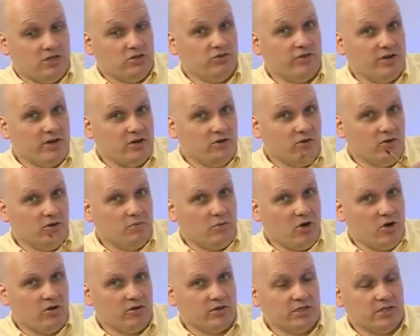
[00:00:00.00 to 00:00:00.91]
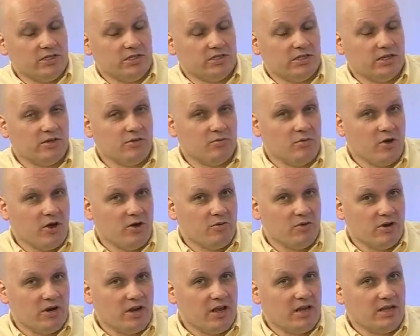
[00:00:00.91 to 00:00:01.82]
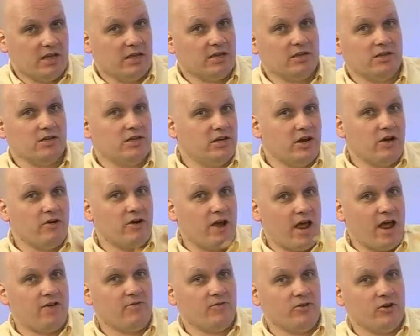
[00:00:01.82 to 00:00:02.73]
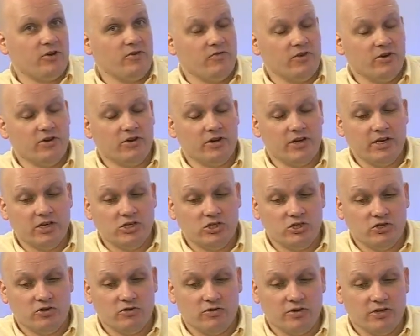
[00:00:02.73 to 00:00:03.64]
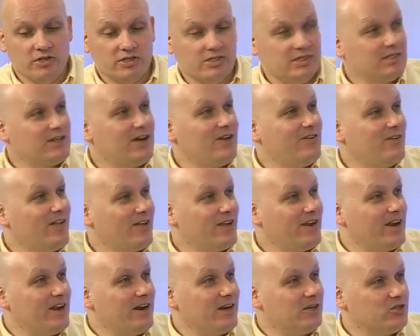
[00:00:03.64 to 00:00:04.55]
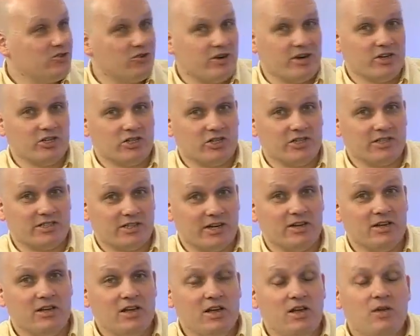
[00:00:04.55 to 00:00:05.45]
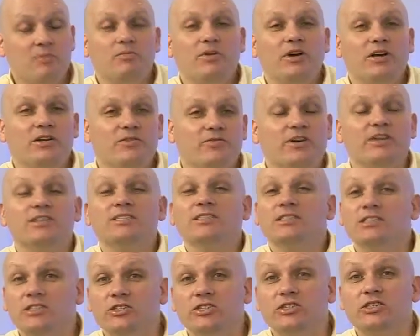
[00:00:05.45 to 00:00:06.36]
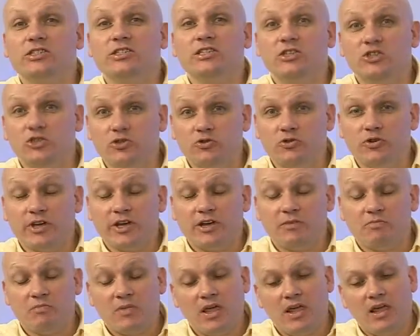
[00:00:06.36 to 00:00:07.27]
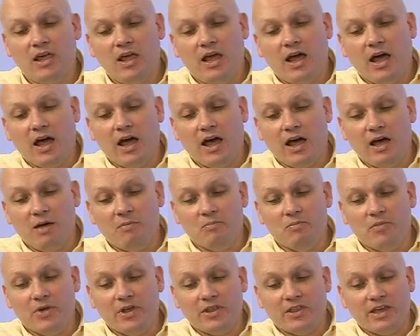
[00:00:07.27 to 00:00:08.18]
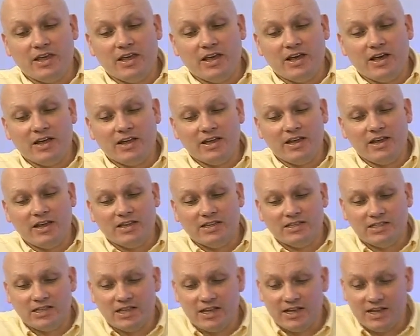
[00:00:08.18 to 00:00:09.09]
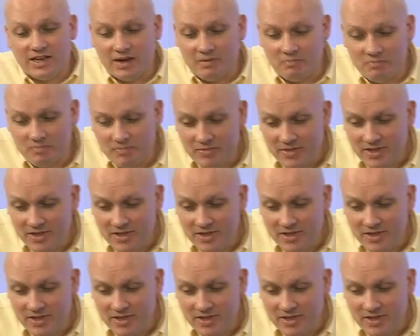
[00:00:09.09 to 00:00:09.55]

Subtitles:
to read all the boxes at the moment, you don't have to if you're not in insurance. It's kind of like an illustration, isn't it? My advice is to just enjoy it. But it's the